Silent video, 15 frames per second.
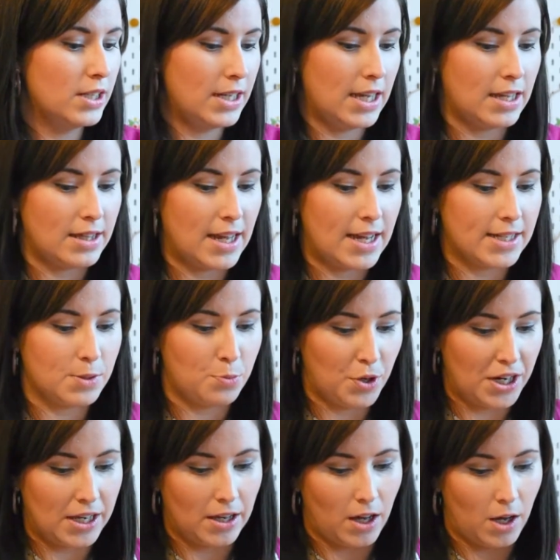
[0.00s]
in there to
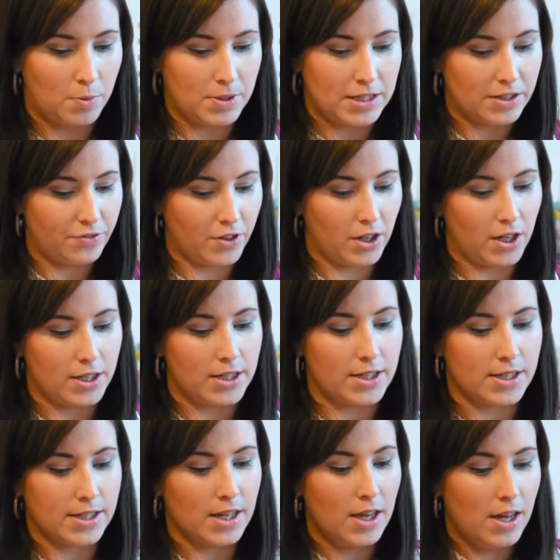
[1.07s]
break it up in different
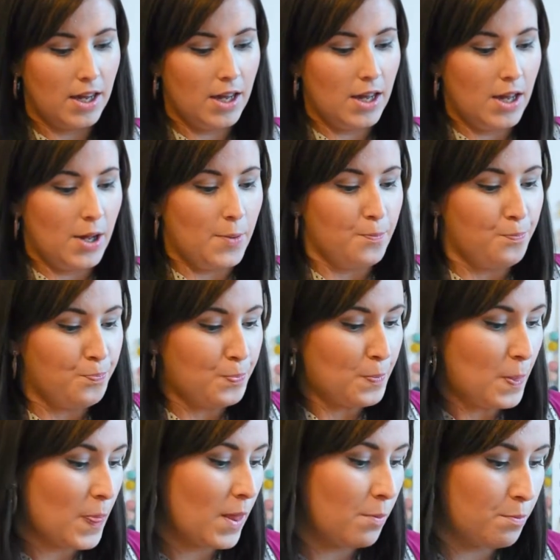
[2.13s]
colours.
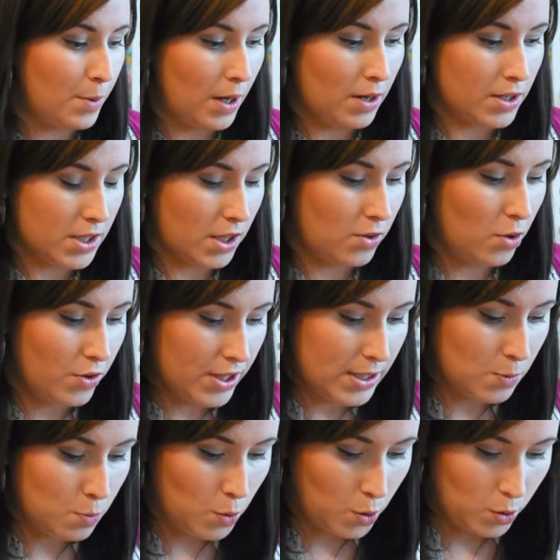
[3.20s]
But I got
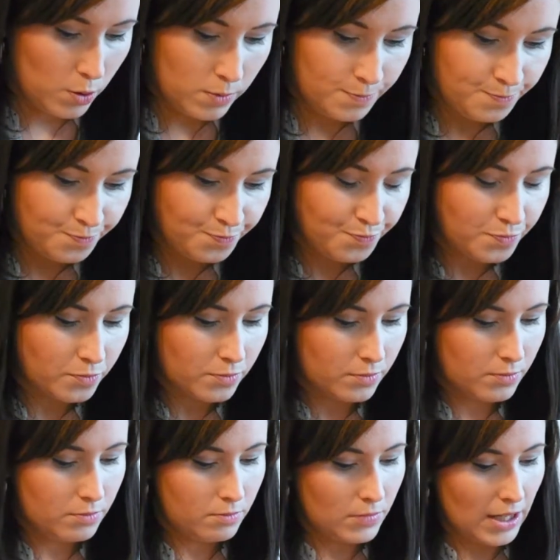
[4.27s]
this wool.
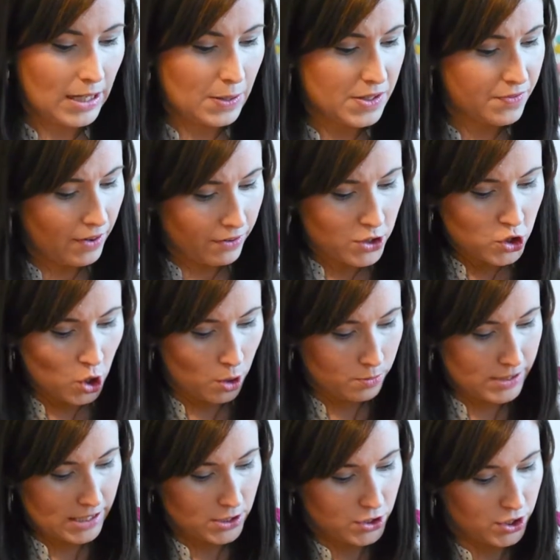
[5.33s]
Now it's very chopped
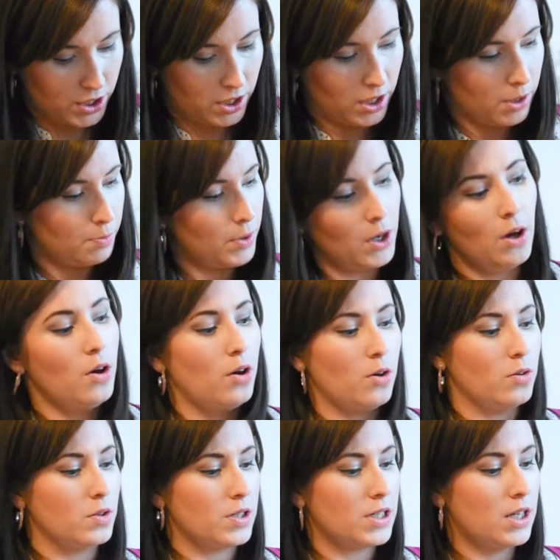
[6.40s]
into
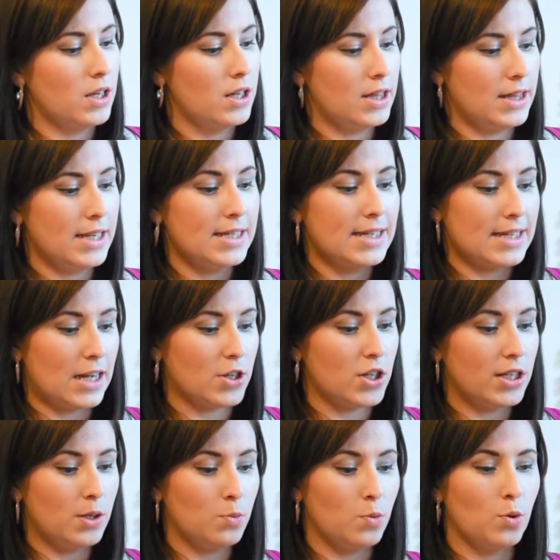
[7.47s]
because this is
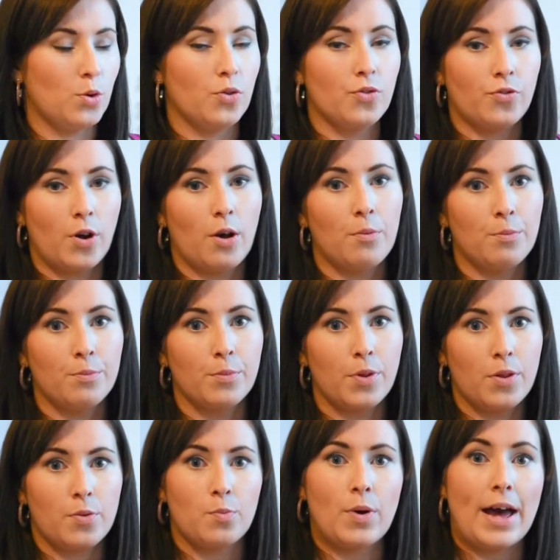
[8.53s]
actually wool from
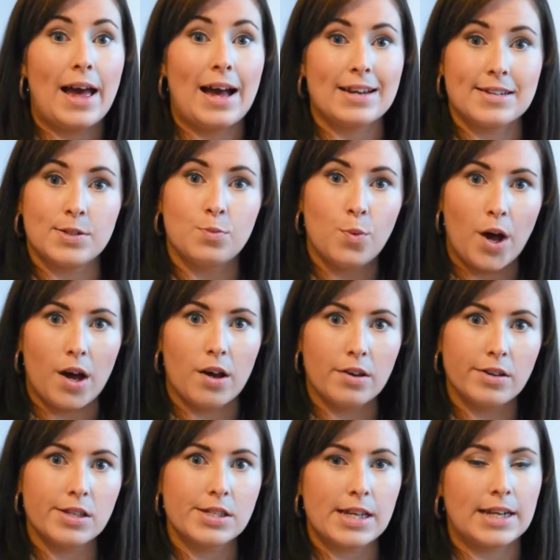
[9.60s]
where Andy
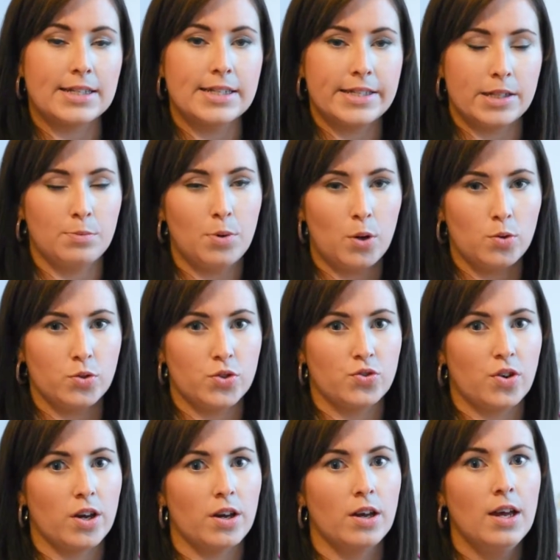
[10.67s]
works. Andy's an
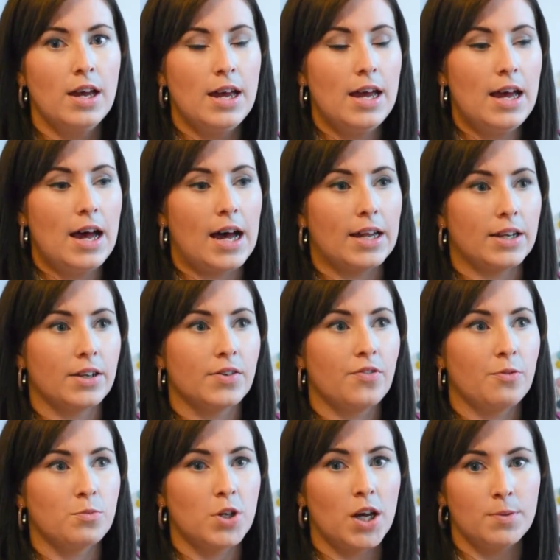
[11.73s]
upholsterer, and
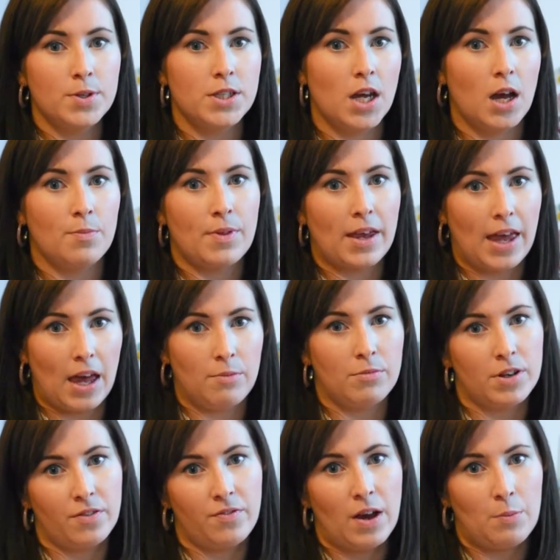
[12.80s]
from time to time they're getting rid
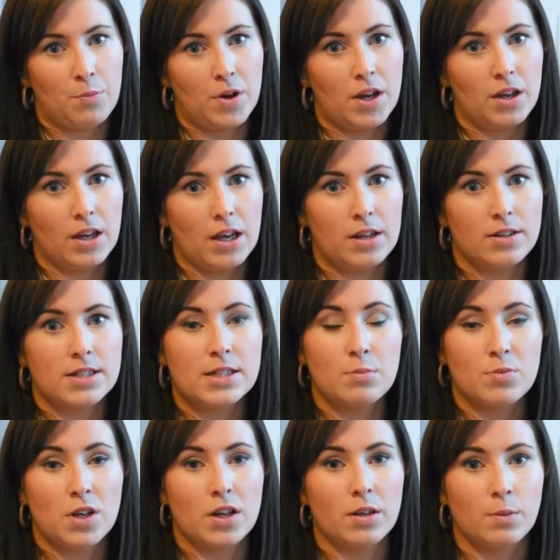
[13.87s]
of fabric, and
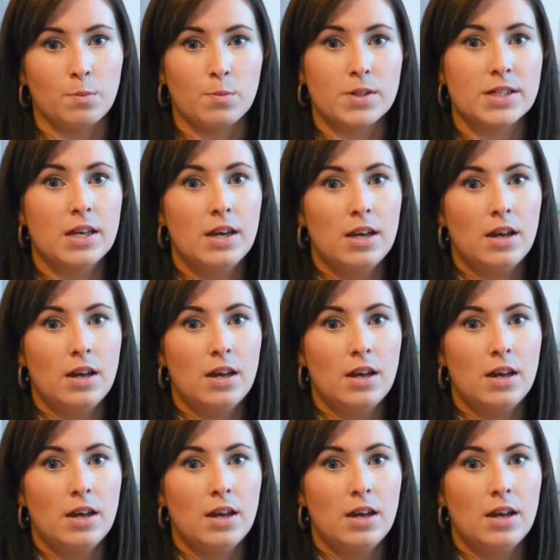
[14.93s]
sometimes